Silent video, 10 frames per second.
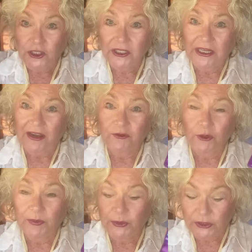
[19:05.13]
it after
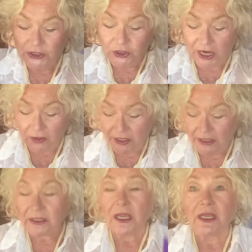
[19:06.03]
I put the gel
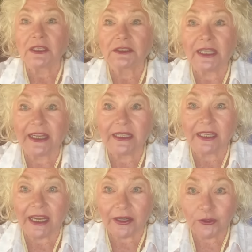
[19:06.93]
in, let it
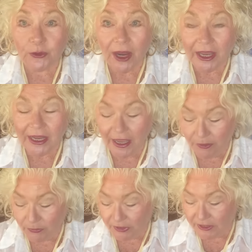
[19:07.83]
air dry out in the